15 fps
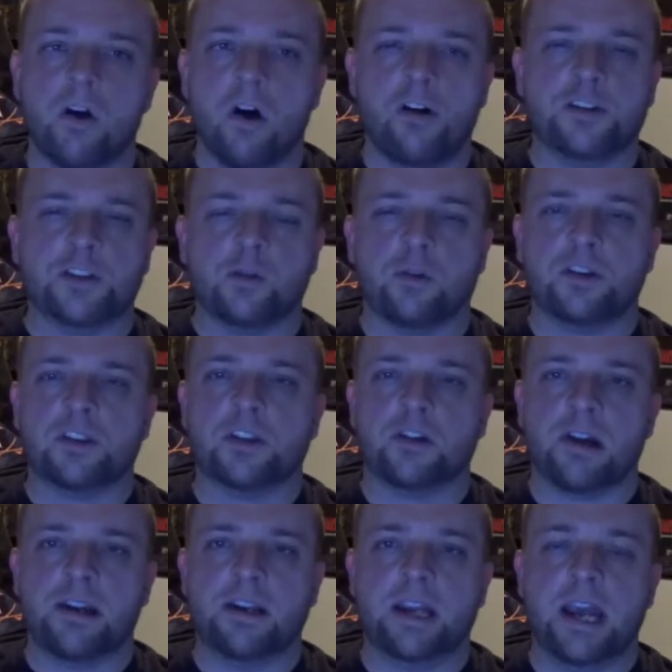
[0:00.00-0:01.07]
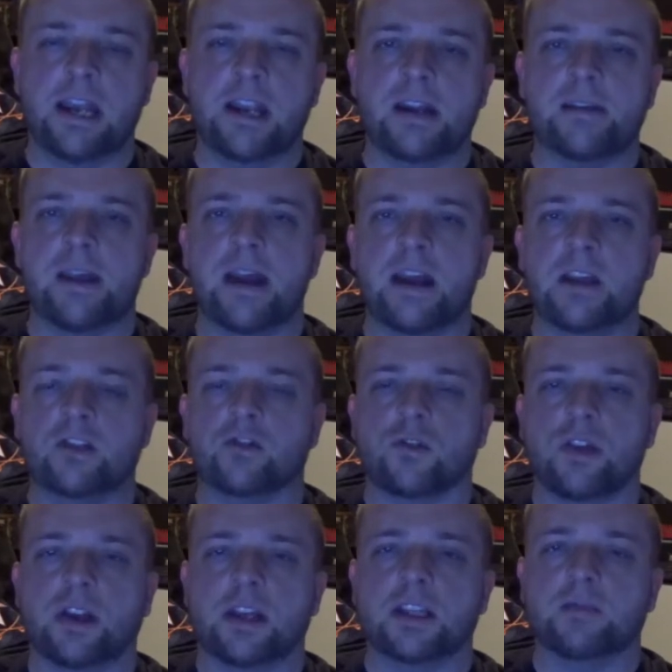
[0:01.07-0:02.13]
all sources are indicating that Andrew
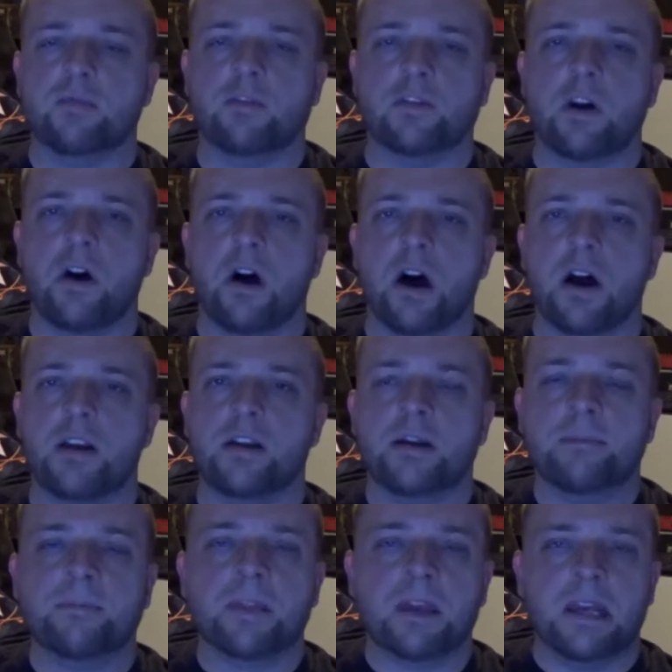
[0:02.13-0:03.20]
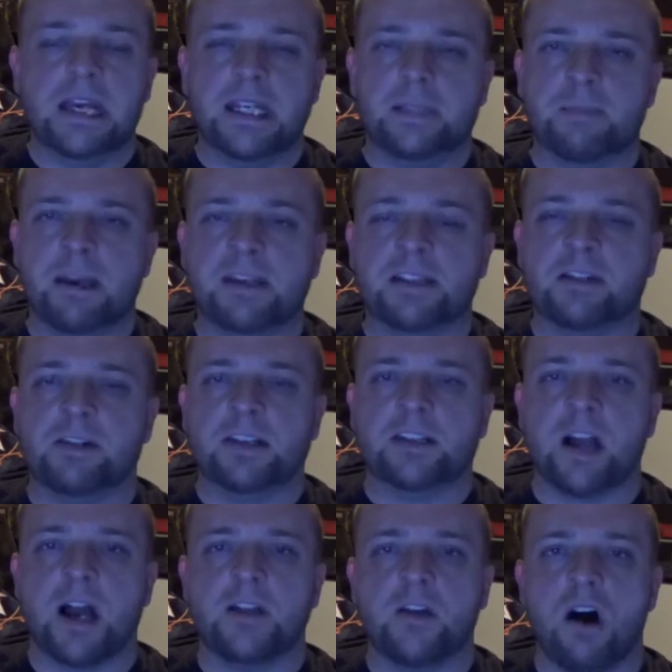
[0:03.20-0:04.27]
Lincoln's moving on. He's basically
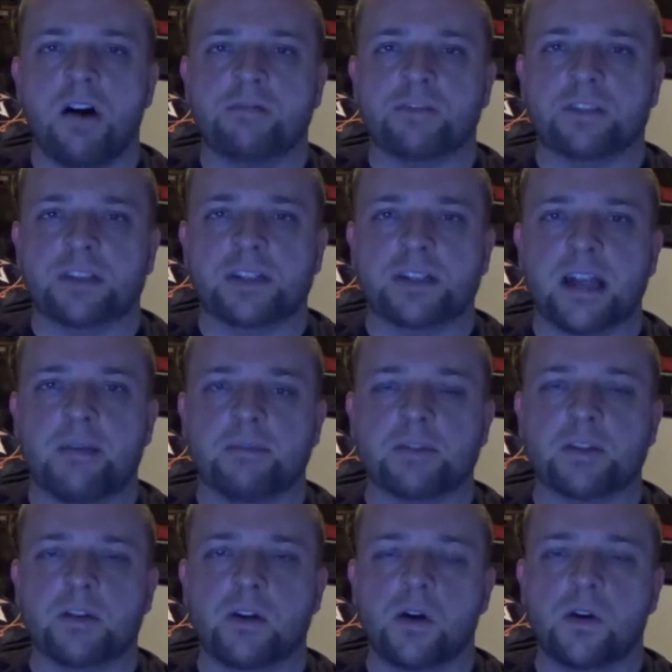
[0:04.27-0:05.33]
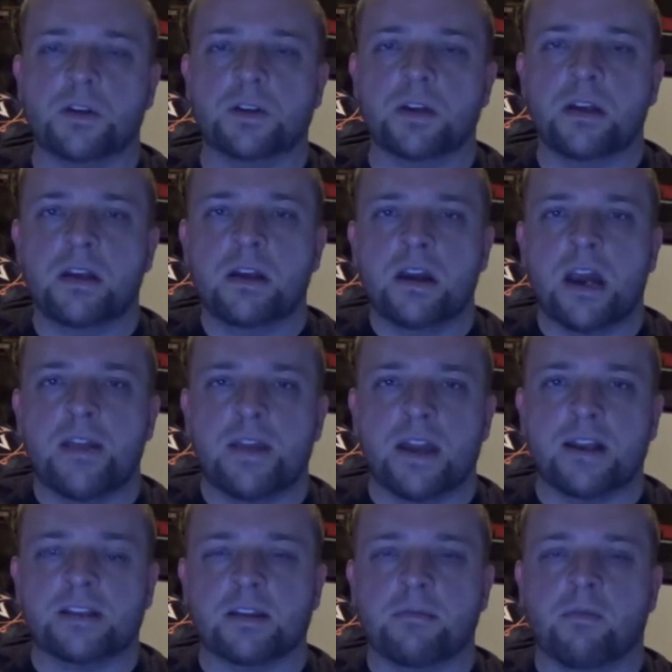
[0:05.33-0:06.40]
signed on for six episodes, and then
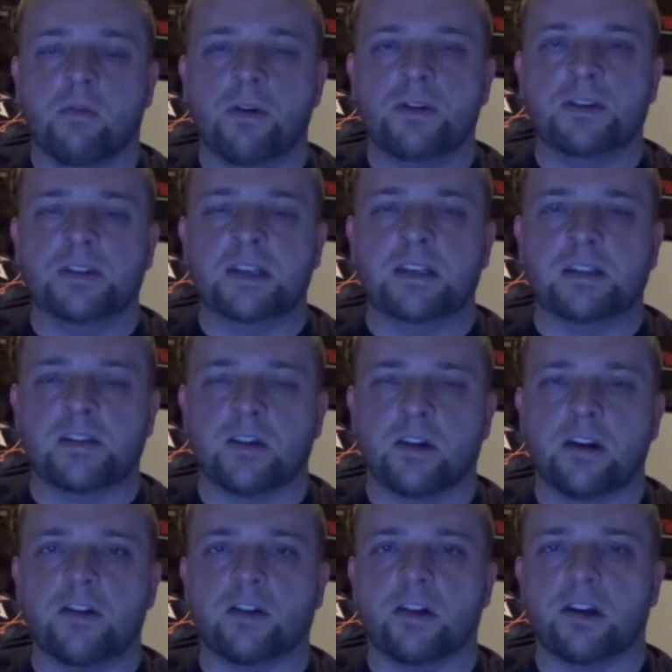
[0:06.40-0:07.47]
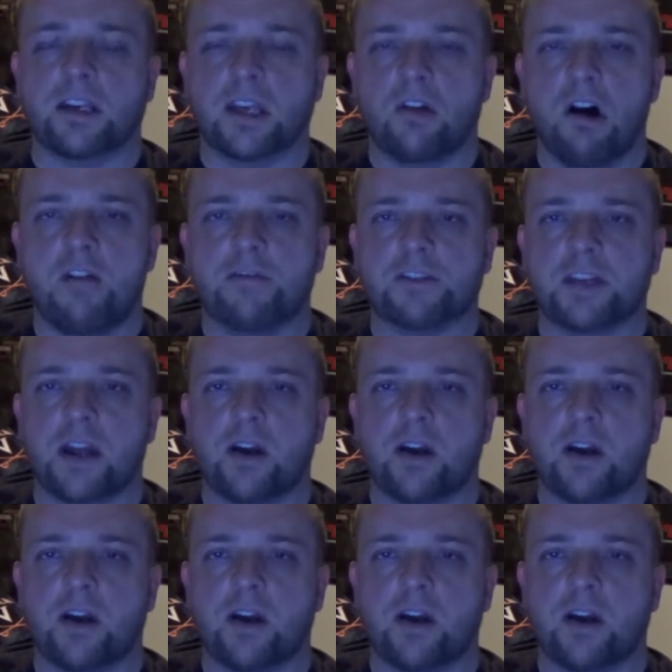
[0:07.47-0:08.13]
at some point in the season, they're either going to kill off his